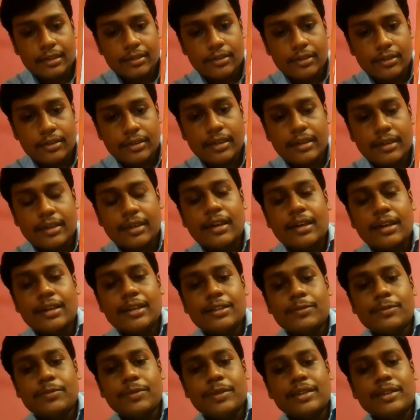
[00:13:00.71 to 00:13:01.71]
Okay, curd
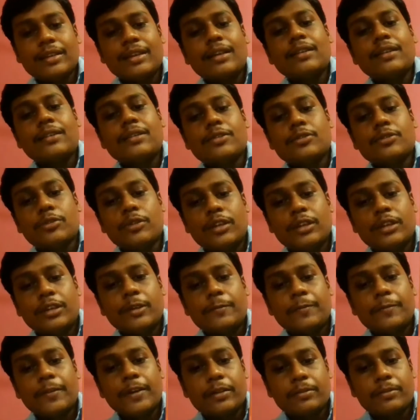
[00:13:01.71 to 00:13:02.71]
is basically the
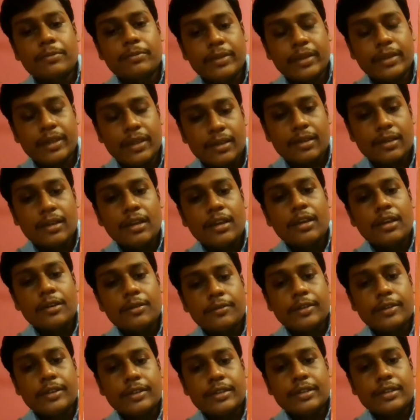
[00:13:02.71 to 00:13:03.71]
solidified milk
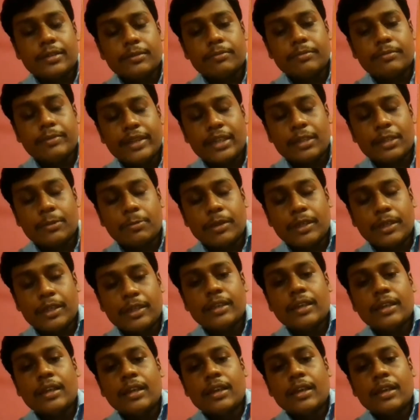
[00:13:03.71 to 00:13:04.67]
which is made by